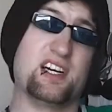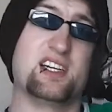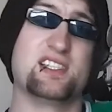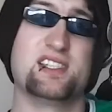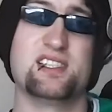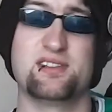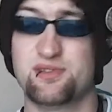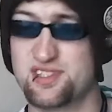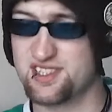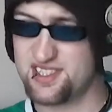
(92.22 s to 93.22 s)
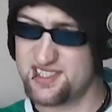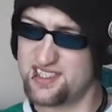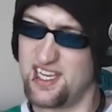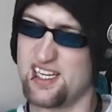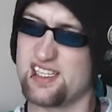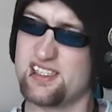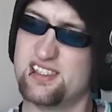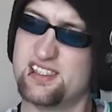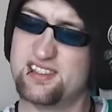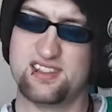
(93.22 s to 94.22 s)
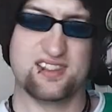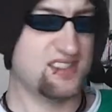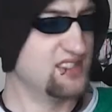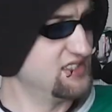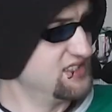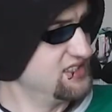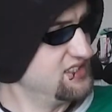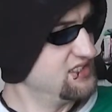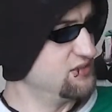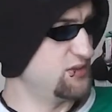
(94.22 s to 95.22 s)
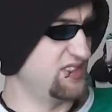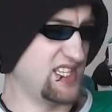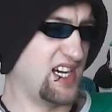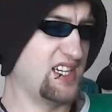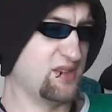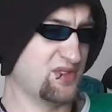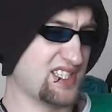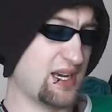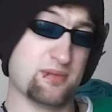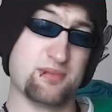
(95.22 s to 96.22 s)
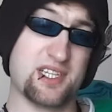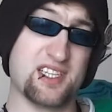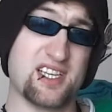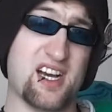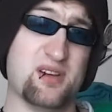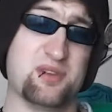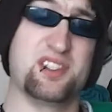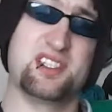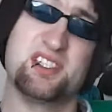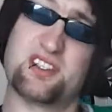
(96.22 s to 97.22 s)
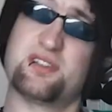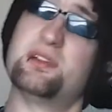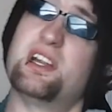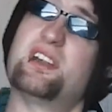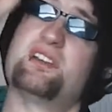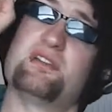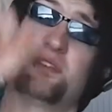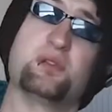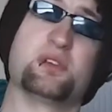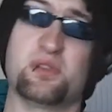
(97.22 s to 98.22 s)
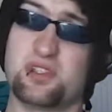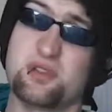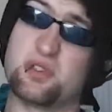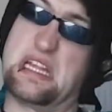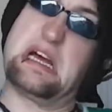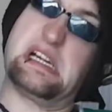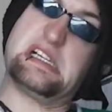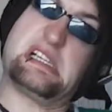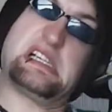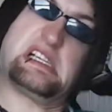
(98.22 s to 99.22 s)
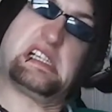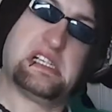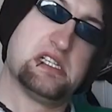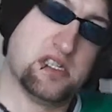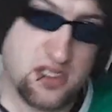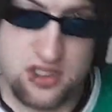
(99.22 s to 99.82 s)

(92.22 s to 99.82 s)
eye. It was insane. With his eye, he was stabbing me in the eye with this instrument. I don't even know what it was. It was like...